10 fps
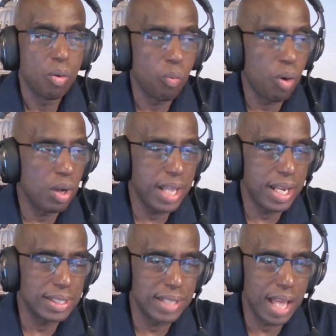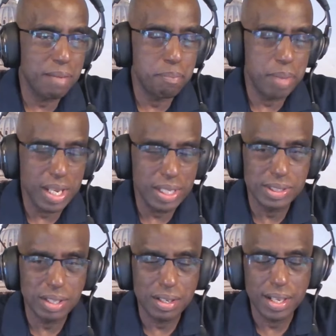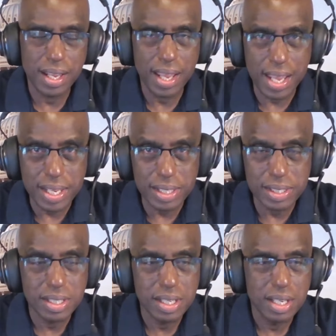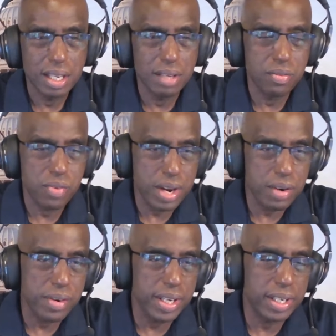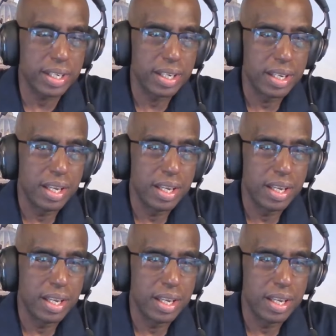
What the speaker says: one that is not based on hate and rhetoric,